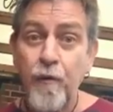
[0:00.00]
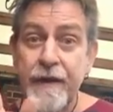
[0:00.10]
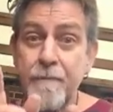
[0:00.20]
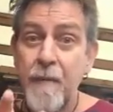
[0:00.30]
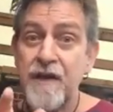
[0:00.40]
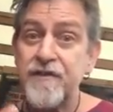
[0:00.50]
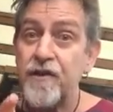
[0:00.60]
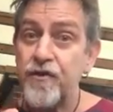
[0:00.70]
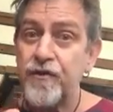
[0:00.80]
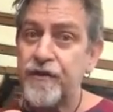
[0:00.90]
we must
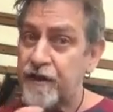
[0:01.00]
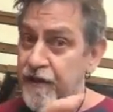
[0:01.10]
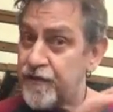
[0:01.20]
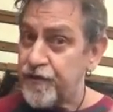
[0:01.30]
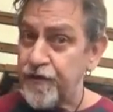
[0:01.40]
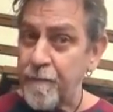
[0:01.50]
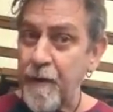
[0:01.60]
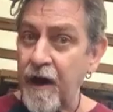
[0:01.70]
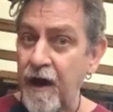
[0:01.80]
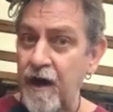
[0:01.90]
look to the
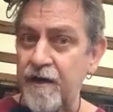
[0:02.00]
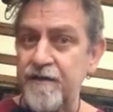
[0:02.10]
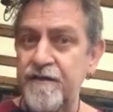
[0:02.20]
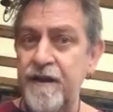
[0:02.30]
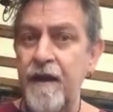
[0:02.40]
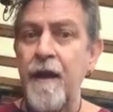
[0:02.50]
past.